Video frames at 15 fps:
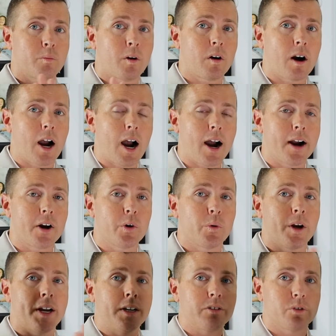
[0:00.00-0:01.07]
from our
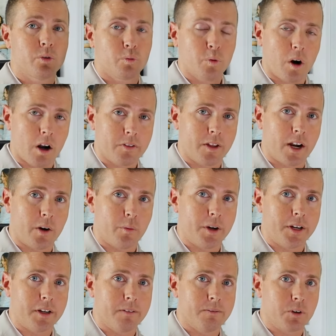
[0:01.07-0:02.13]
IRA to Roth
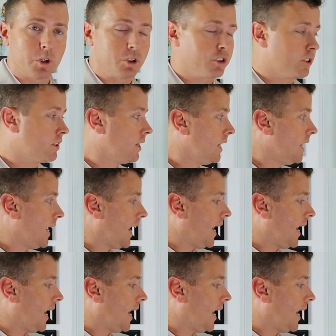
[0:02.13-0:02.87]
IRA conversion,